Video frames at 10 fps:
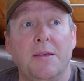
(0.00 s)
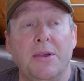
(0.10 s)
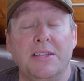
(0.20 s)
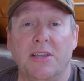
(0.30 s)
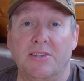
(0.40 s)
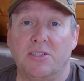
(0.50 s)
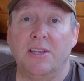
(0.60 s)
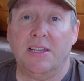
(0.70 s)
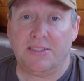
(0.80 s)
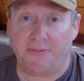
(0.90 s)
But
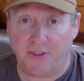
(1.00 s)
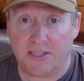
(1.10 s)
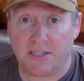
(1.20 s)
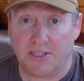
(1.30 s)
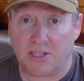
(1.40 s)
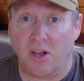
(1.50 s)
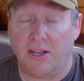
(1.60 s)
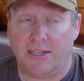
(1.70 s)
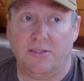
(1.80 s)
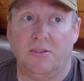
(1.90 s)
it's first of its
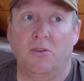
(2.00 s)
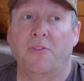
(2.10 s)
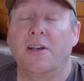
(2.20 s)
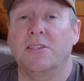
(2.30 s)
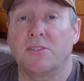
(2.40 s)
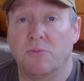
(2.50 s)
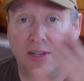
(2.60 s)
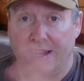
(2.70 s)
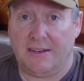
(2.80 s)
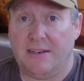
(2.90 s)
kind, or first
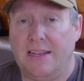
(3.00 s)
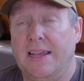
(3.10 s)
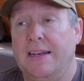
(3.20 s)
in